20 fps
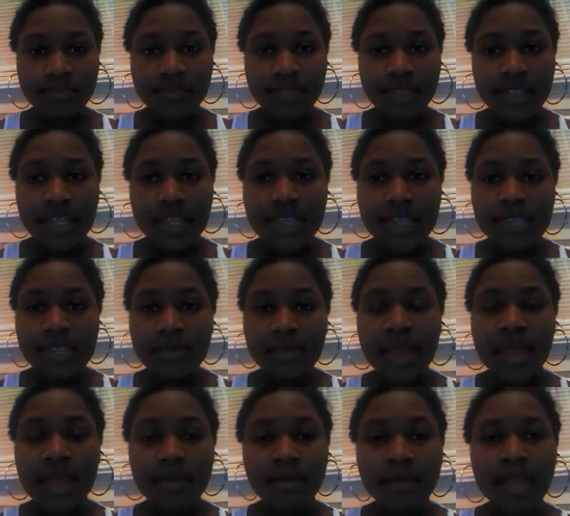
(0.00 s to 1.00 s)
that's
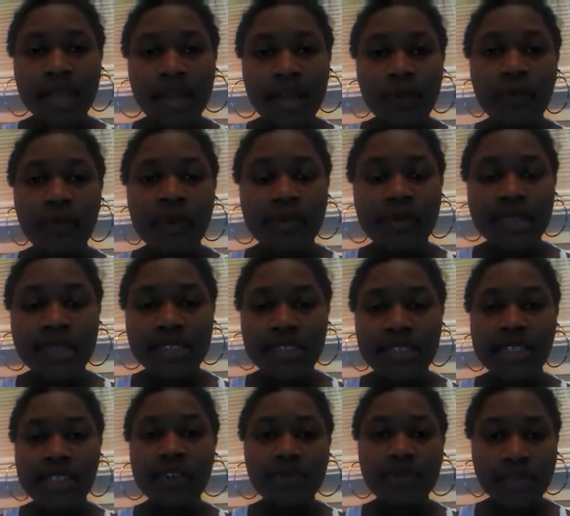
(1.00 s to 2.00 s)
making black women
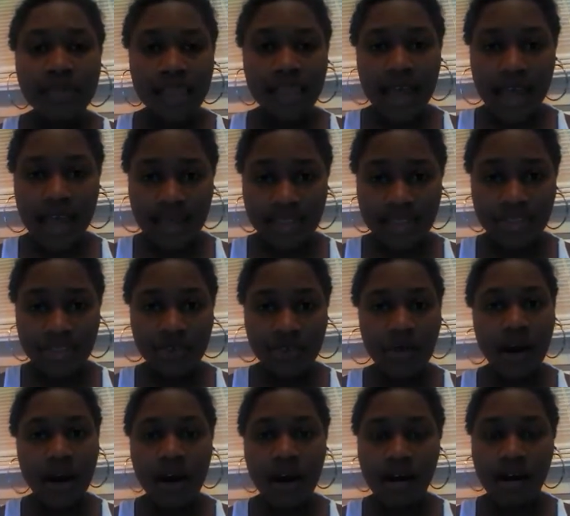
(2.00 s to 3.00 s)
generalize you
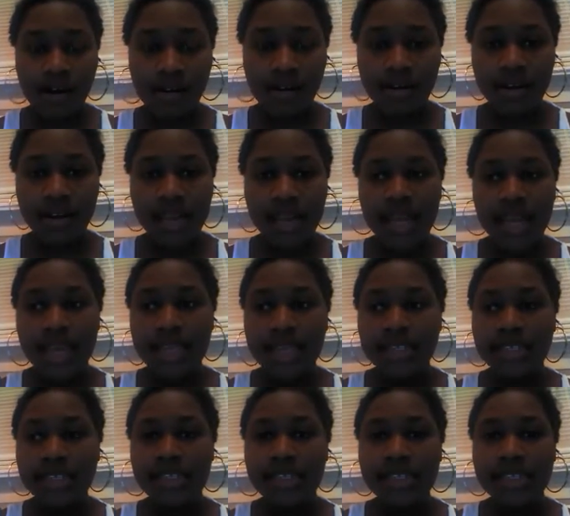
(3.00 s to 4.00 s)
all
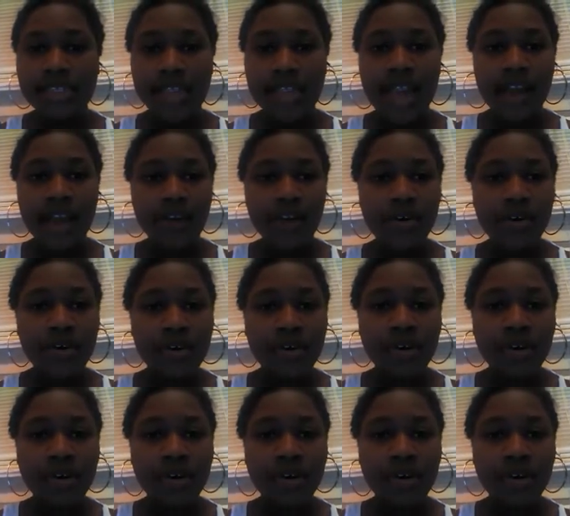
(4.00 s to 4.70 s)
into this category